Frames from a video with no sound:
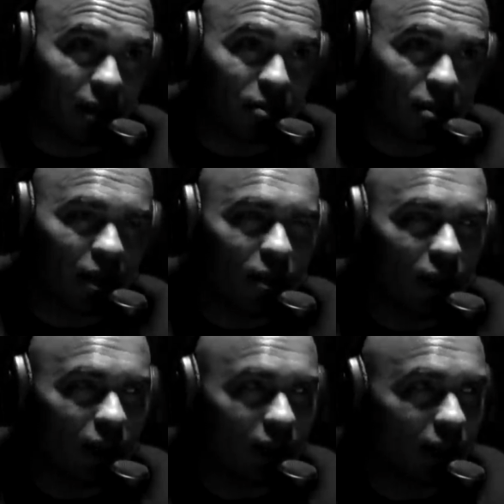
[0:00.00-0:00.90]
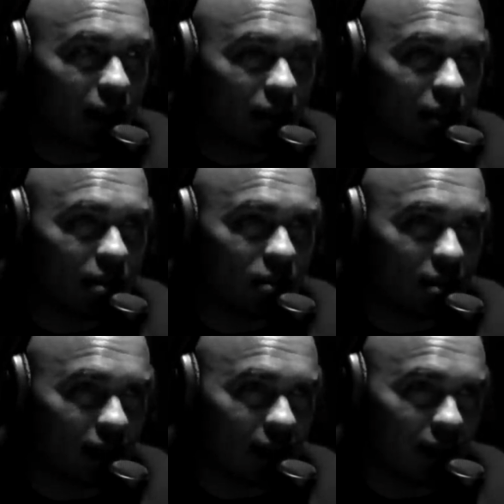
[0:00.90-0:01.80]
He was like, you know how like the Navy SEALs
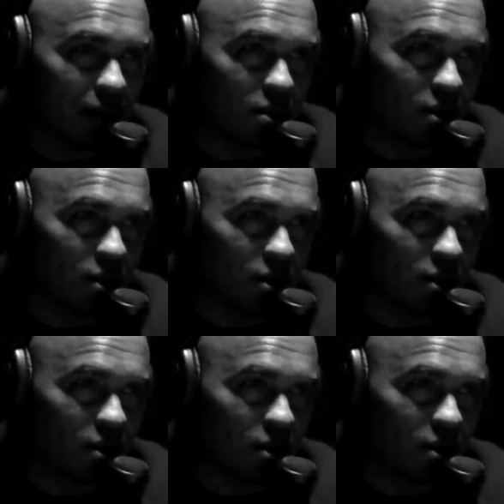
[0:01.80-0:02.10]
like they have the